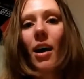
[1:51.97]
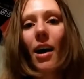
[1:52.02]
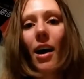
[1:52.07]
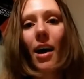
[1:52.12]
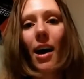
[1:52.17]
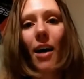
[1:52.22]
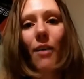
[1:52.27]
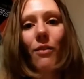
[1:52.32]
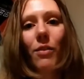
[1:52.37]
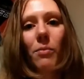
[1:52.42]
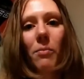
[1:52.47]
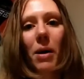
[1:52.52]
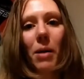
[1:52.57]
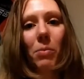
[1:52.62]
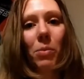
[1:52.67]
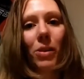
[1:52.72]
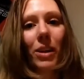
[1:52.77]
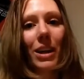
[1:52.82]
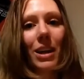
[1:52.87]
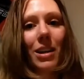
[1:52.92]
having my
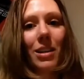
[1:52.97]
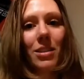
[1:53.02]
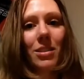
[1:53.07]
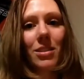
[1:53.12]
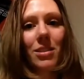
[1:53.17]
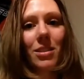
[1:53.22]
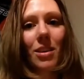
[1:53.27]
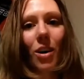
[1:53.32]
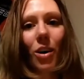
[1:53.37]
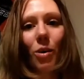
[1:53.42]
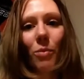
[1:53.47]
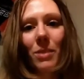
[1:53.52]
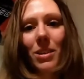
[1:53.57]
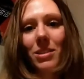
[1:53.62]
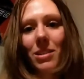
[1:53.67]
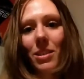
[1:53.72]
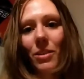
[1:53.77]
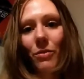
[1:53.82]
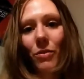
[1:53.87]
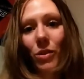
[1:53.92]
plans all
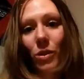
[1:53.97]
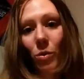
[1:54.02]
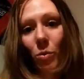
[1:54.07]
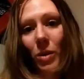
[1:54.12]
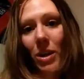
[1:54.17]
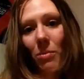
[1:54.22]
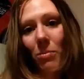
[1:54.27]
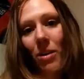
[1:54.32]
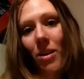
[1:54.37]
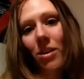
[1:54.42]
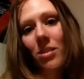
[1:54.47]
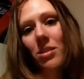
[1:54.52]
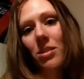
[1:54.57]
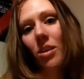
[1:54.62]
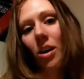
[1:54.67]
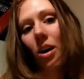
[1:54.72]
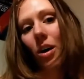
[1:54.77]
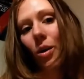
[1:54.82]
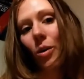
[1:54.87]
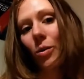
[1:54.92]
messed up for the week, because
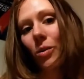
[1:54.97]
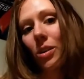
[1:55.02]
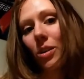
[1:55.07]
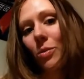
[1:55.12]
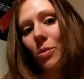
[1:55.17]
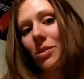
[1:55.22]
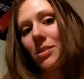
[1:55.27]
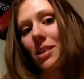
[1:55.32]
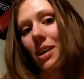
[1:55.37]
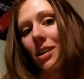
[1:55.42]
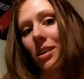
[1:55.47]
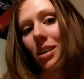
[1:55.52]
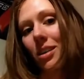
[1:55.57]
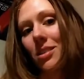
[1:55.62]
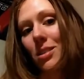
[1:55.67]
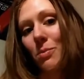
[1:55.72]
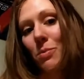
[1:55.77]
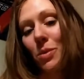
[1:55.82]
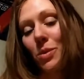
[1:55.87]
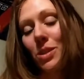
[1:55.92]
not only was I not
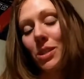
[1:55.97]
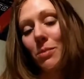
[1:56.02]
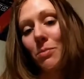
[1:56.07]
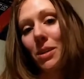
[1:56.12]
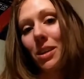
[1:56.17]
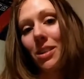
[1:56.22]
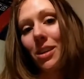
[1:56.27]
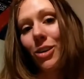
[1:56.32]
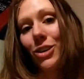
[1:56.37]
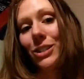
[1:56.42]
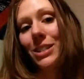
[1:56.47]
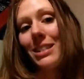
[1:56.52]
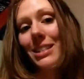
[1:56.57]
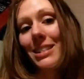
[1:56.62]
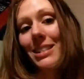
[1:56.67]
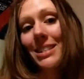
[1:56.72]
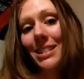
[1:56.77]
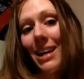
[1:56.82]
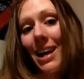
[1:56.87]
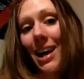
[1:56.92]
supposed to be there
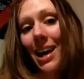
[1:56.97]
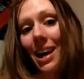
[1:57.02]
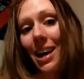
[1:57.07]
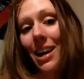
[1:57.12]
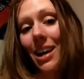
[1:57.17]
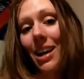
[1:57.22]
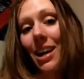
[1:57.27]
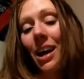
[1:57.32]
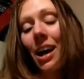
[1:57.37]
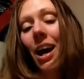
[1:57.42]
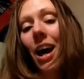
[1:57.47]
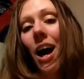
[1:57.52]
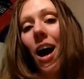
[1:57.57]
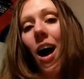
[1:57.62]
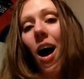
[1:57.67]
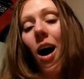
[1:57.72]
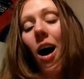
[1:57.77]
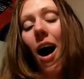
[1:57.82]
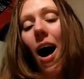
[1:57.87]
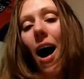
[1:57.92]
today,
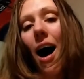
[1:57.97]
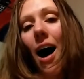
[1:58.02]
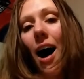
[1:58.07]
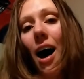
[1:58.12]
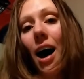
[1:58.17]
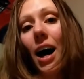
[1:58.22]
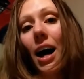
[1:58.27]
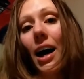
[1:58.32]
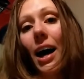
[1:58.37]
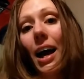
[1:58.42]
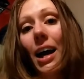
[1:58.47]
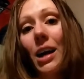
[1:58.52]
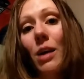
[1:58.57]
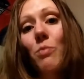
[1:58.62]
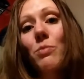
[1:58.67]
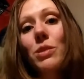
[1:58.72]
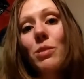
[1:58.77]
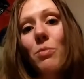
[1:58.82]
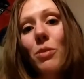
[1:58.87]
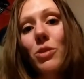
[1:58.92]
I am
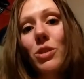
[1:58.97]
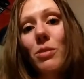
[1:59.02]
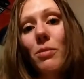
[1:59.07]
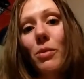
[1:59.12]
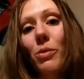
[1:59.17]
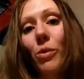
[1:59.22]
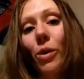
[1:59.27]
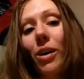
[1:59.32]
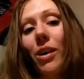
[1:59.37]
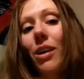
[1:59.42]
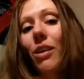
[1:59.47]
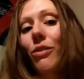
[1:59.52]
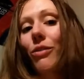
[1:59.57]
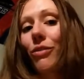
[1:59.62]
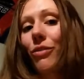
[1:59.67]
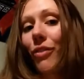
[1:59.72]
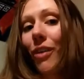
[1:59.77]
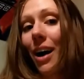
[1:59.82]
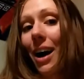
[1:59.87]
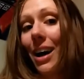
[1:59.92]
supposed to be working
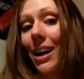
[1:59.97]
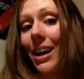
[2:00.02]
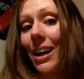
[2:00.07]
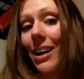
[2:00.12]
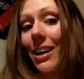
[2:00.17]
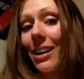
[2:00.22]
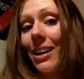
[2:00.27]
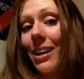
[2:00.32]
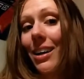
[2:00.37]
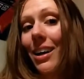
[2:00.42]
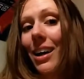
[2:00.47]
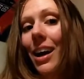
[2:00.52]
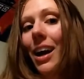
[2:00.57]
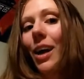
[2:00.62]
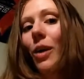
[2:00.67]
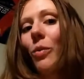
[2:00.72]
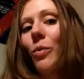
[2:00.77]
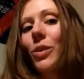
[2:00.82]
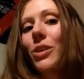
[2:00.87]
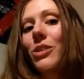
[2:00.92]
Friday,
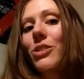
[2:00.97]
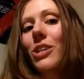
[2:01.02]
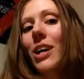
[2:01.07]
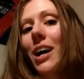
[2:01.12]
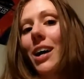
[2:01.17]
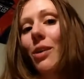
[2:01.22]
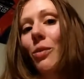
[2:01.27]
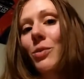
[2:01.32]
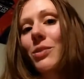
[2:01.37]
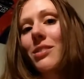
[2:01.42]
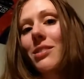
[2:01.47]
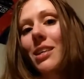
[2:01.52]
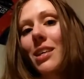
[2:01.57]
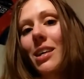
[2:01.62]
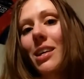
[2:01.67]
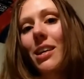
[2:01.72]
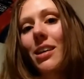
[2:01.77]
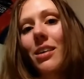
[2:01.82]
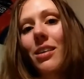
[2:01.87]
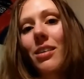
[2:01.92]
which I was
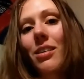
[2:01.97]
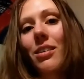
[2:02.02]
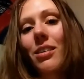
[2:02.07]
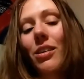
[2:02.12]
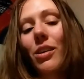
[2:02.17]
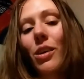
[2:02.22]
thinking,